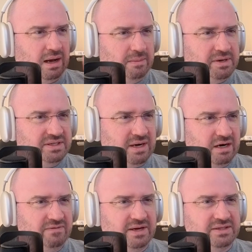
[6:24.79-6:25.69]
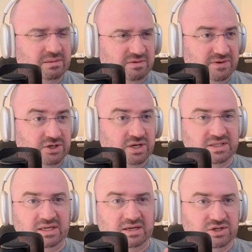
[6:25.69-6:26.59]
I'm going to sacrifice some
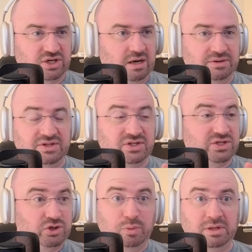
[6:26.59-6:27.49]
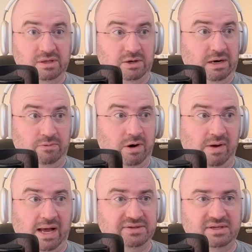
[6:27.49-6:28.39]
efficiency in a channel that's stupidly great
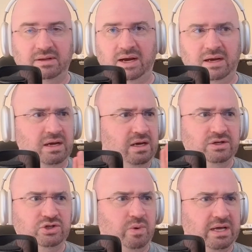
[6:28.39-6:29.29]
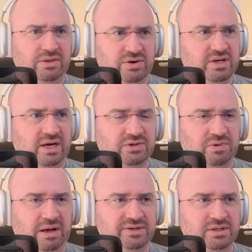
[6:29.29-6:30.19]
ROAS at like 20, 30x
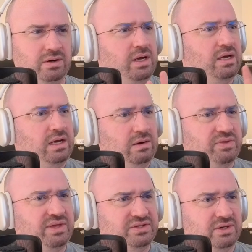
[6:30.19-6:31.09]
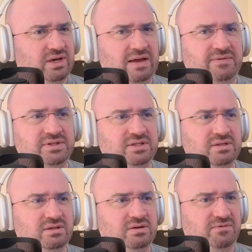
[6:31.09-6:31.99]
ROAS and go, you know what, that's okay if
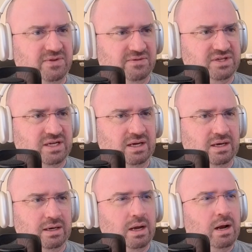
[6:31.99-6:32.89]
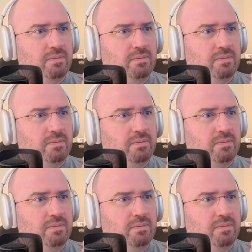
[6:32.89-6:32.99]
it's 15,